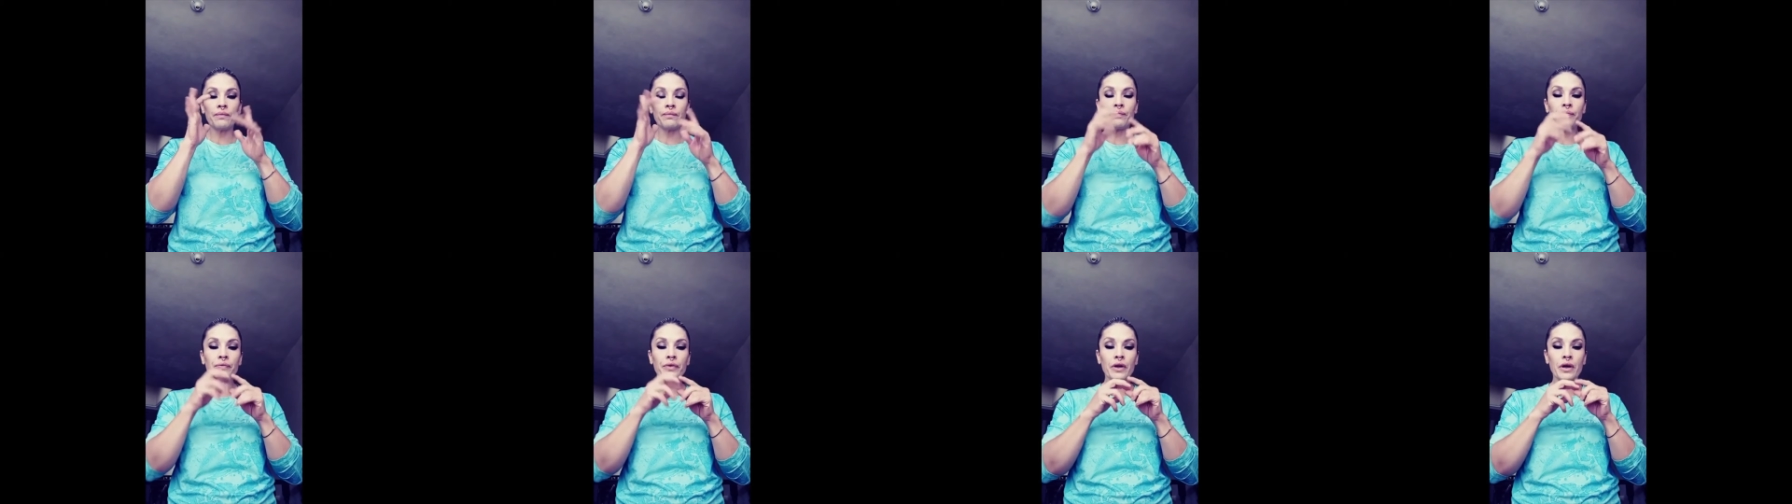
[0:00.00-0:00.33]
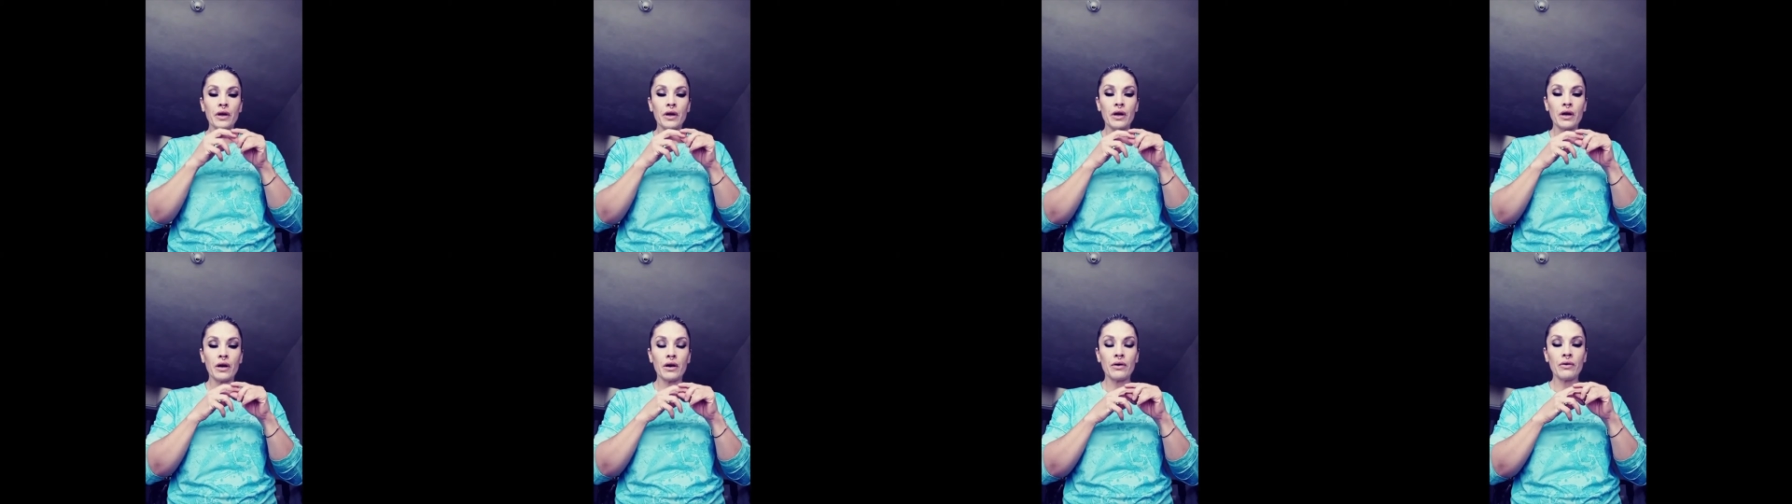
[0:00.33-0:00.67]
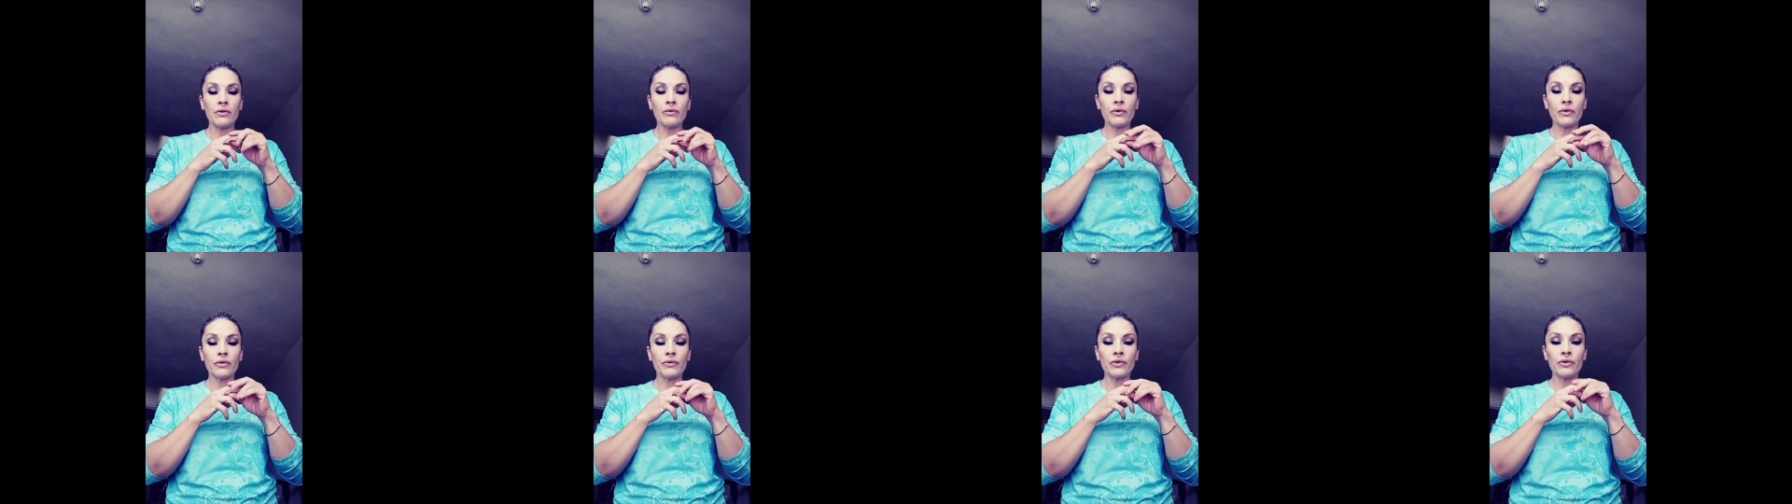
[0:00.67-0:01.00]
uh, for a
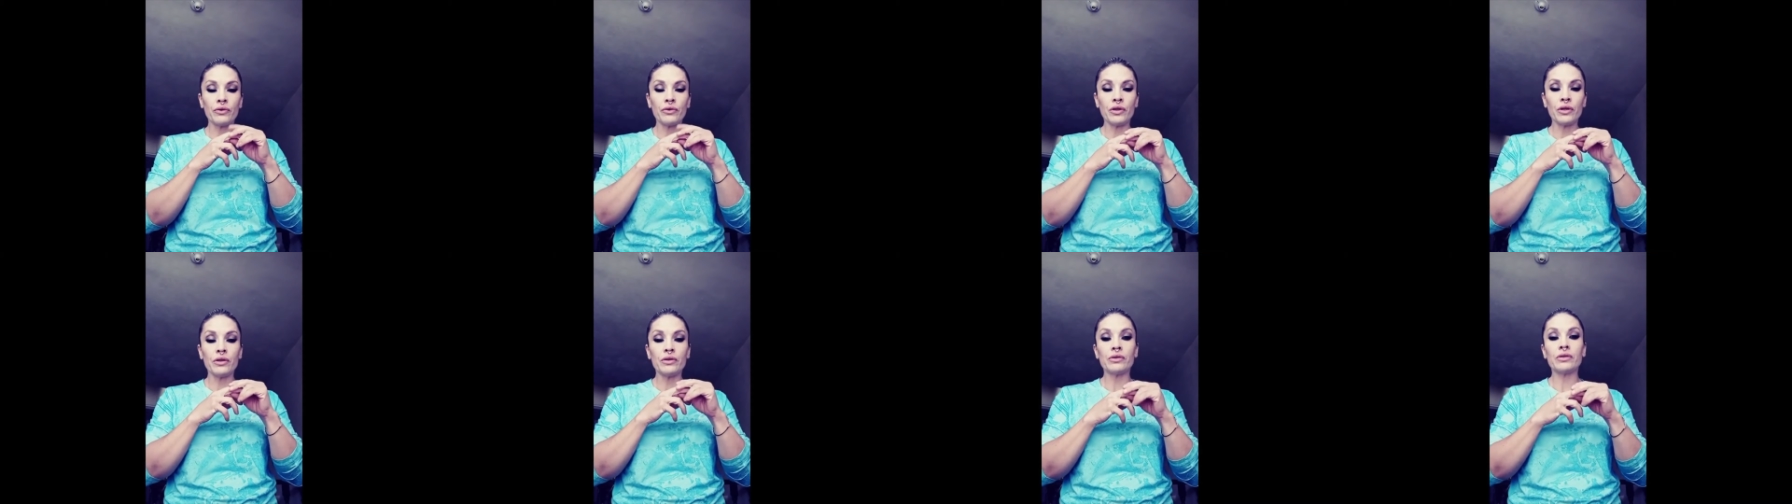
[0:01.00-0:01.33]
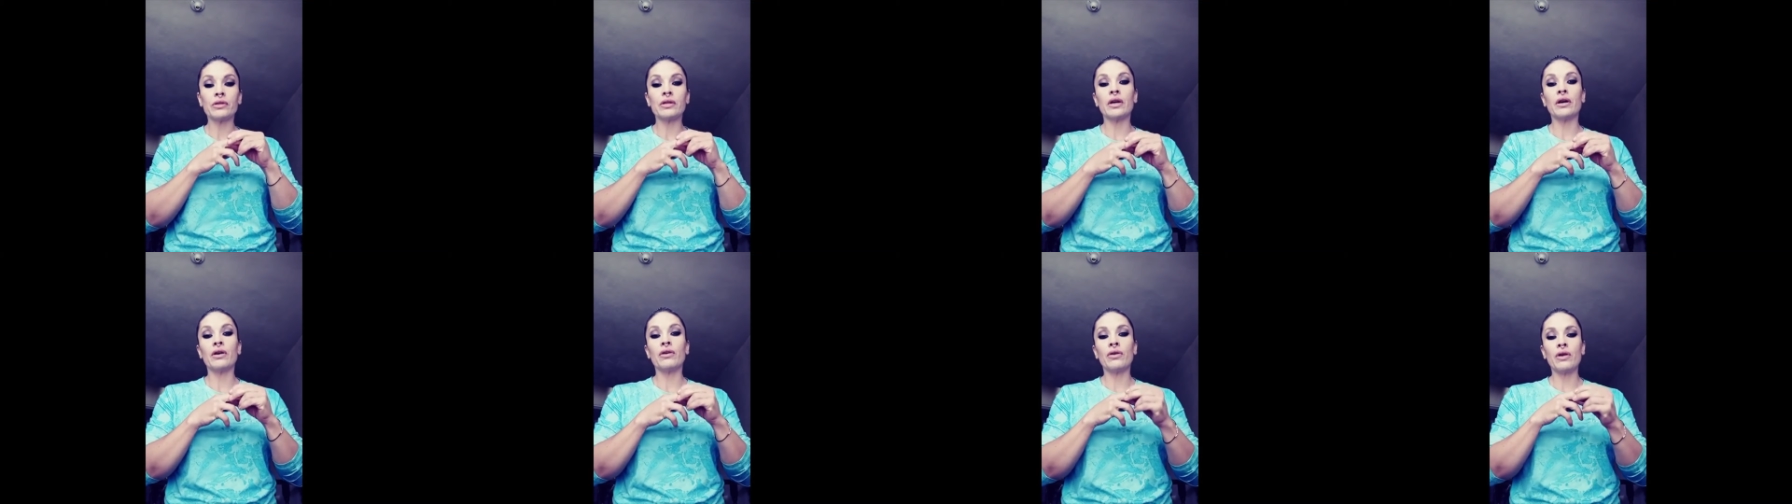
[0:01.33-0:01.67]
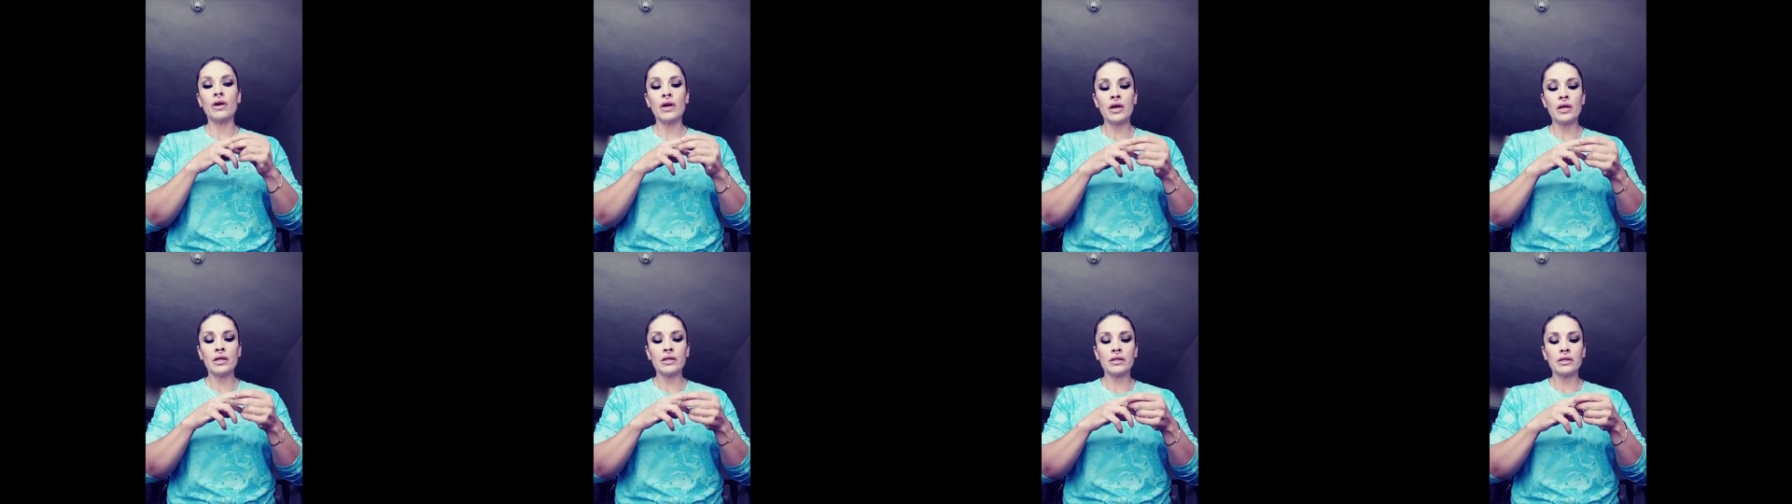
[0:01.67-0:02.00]
few years now
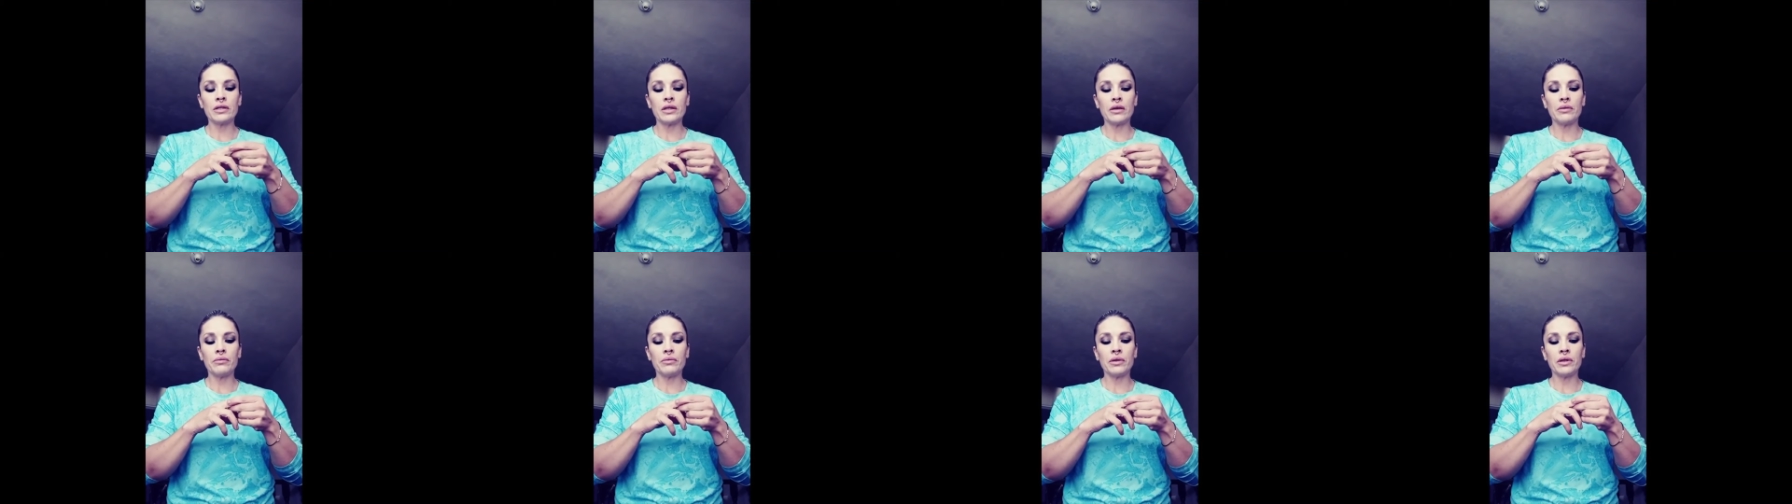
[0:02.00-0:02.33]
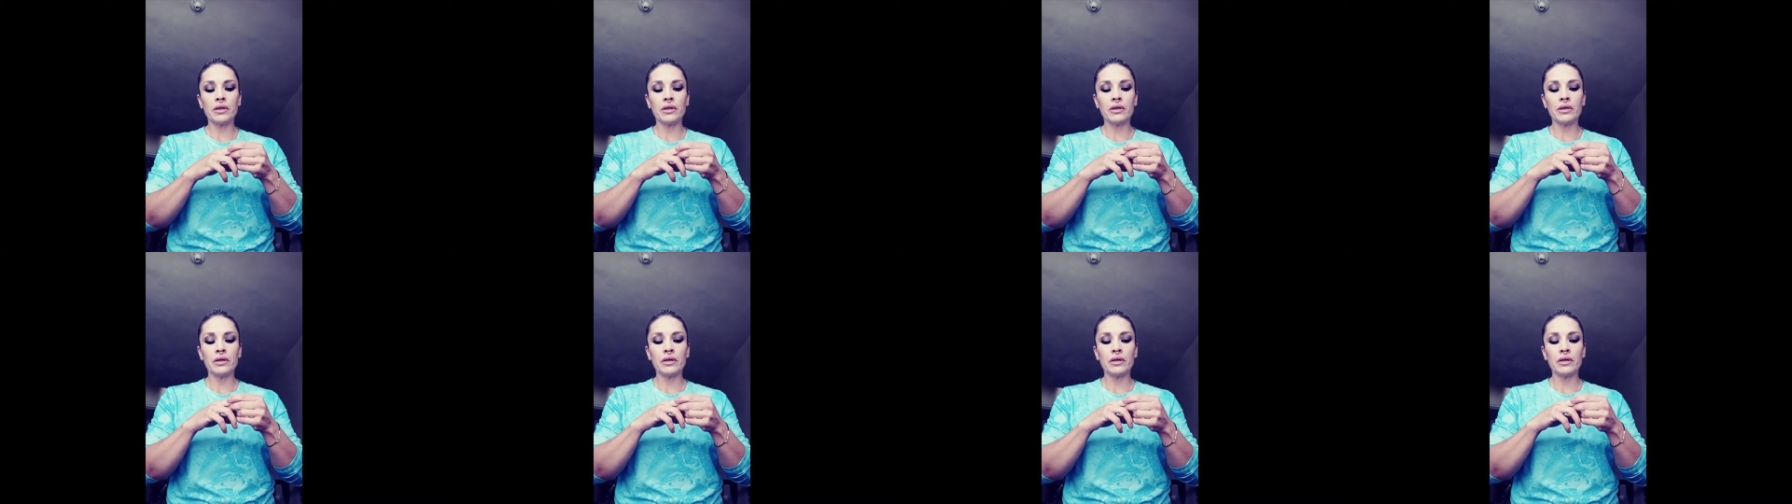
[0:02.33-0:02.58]
since I've been uh,